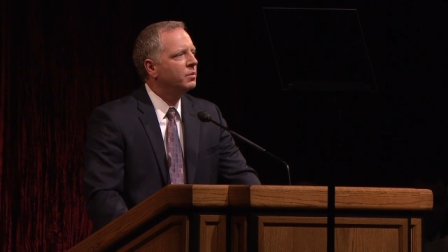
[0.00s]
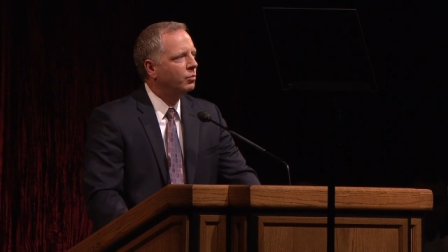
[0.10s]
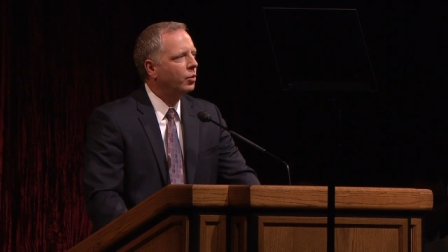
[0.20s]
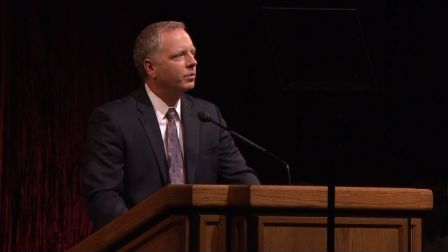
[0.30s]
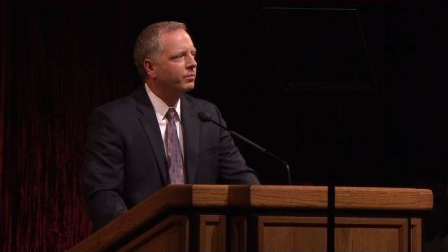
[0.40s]

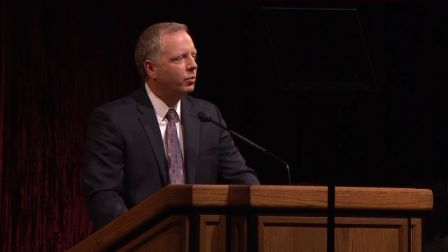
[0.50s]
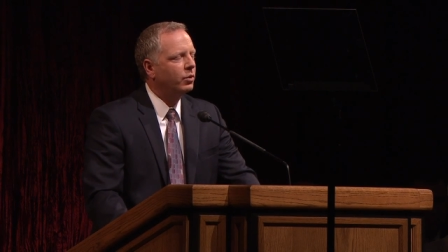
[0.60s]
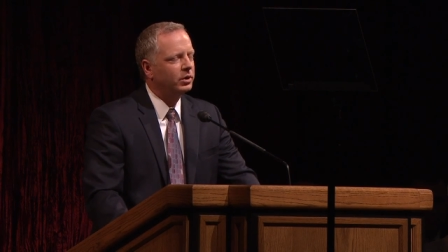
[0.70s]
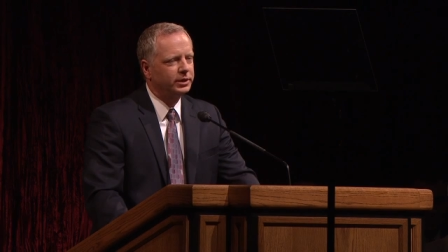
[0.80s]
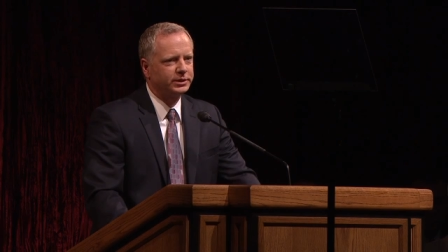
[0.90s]
More
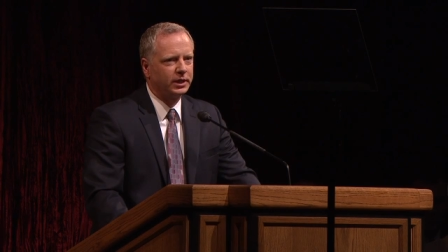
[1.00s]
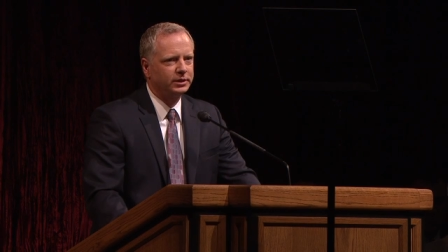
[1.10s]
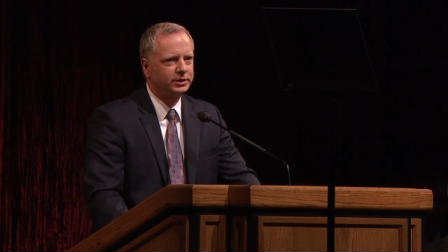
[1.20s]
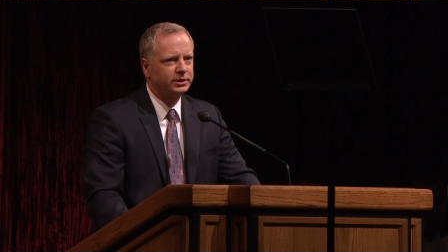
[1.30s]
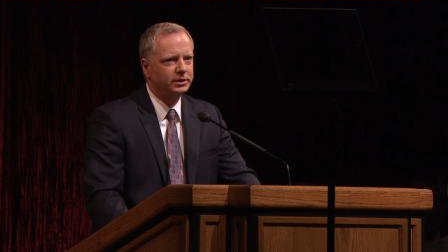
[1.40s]
importantly, as I
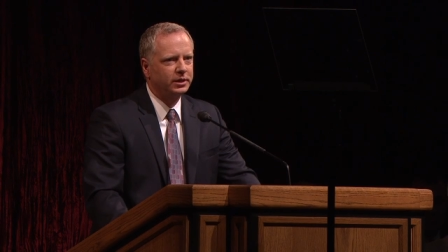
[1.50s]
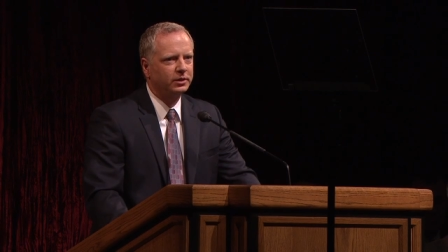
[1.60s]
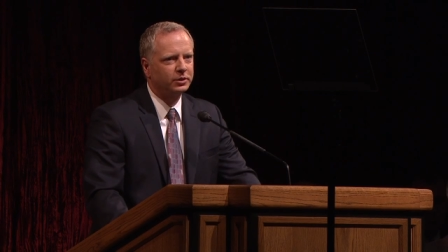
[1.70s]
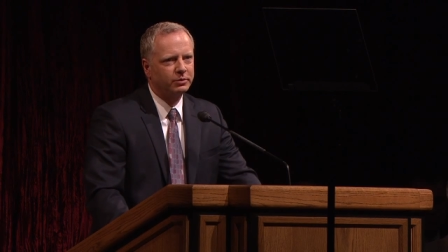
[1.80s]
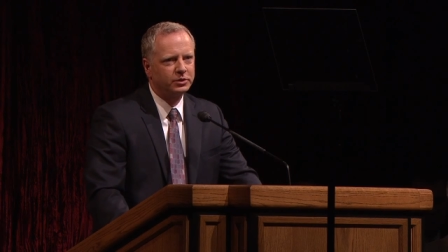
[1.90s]
listened to
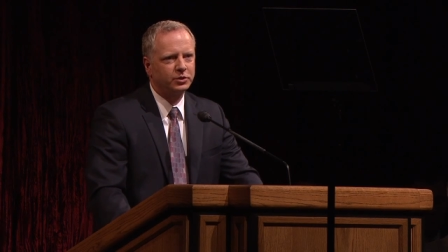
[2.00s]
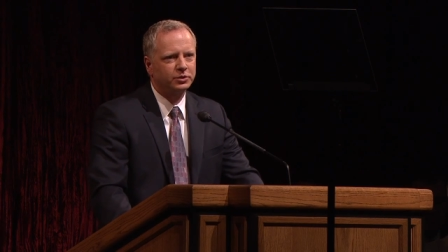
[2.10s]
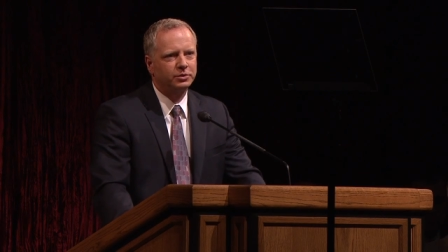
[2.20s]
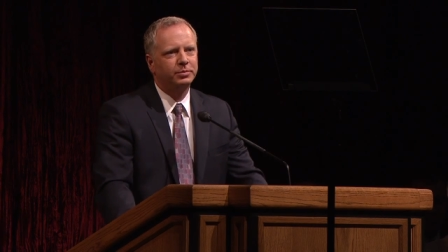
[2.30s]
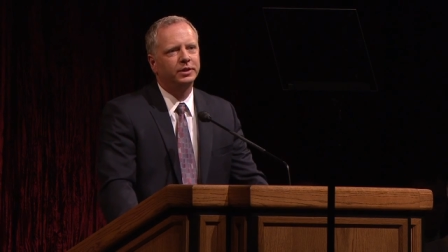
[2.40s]
Elder
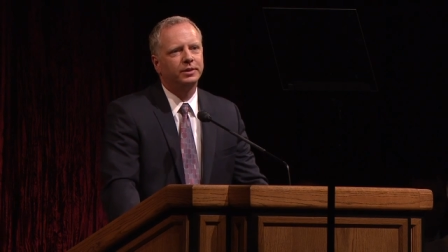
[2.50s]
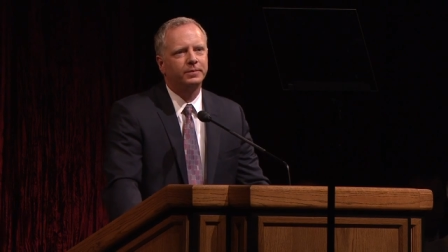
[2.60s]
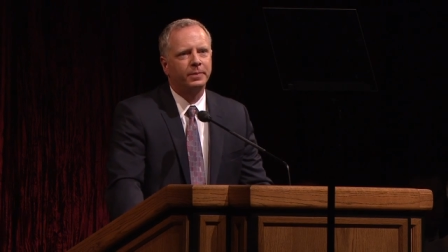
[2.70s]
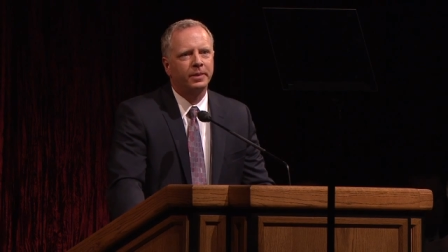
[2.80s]
Richards speak